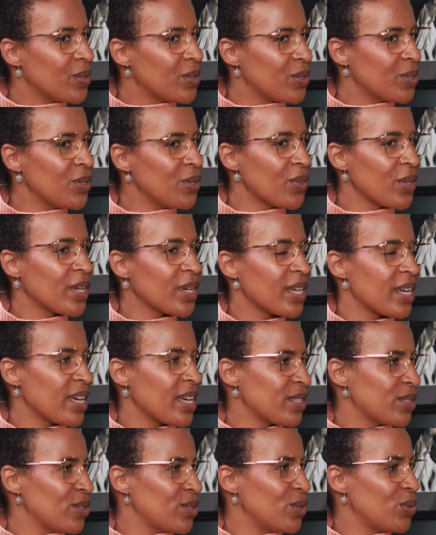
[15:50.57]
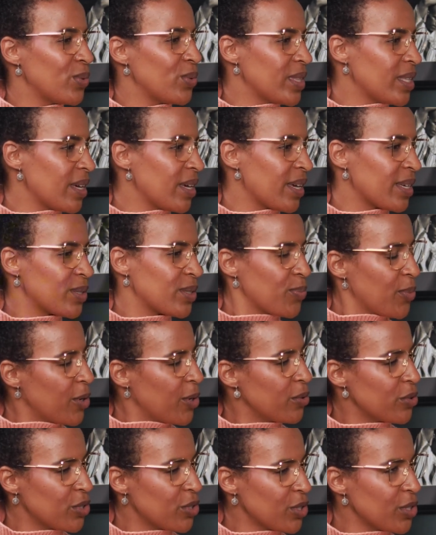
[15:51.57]
Do you think it has to do with
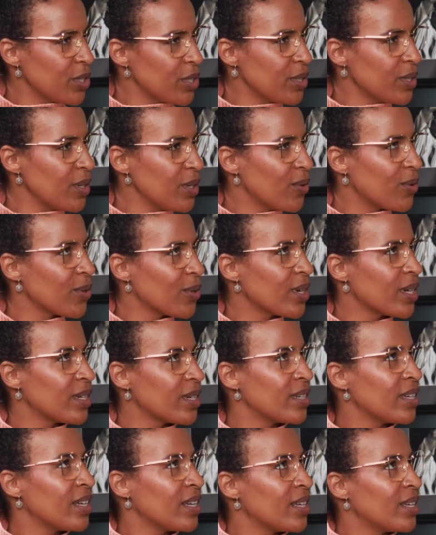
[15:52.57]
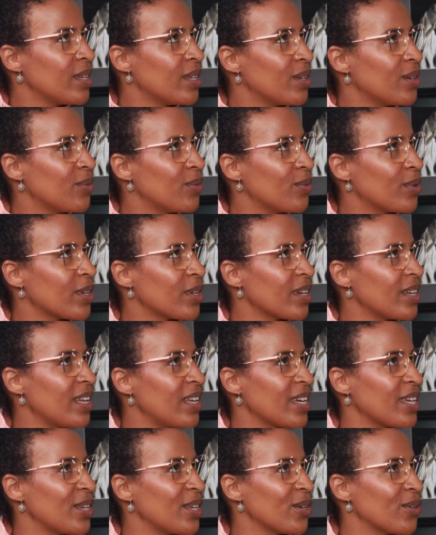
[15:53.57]
exposure, or what
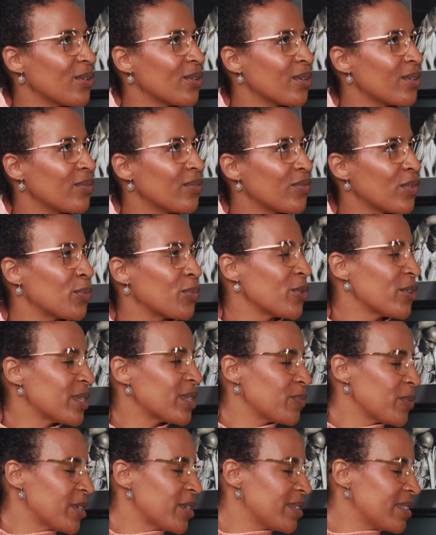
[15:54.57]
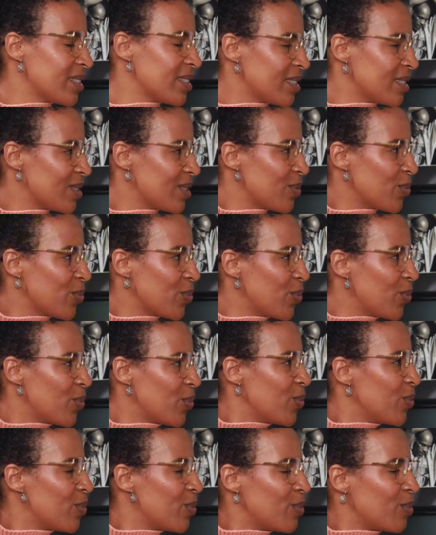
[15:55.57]
are from your experiences?
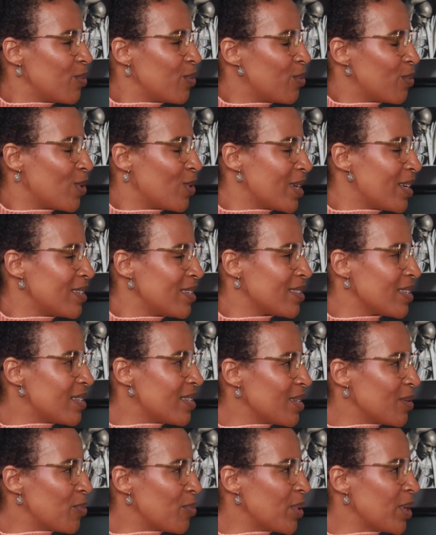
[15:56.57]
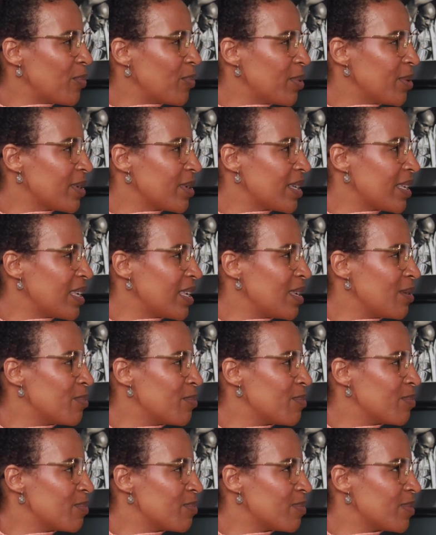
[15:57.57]
What is it
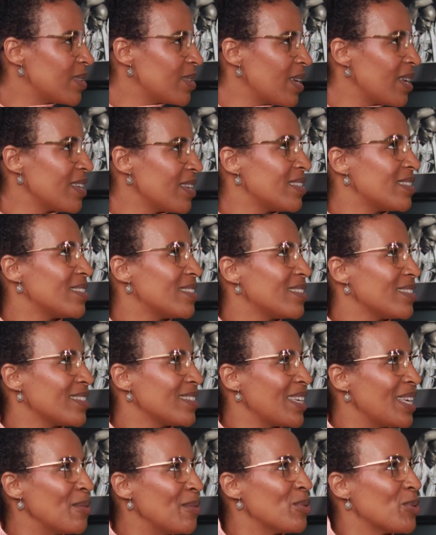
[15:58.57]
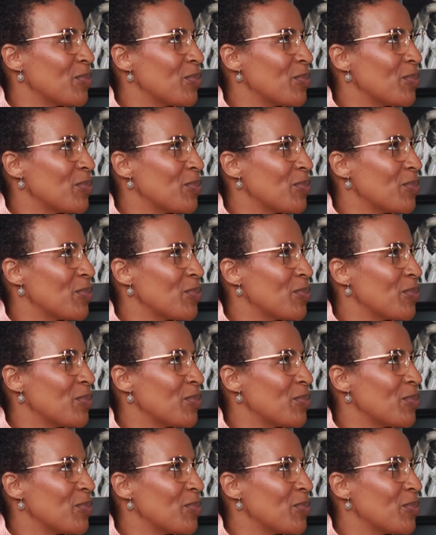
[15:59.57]
that it keeps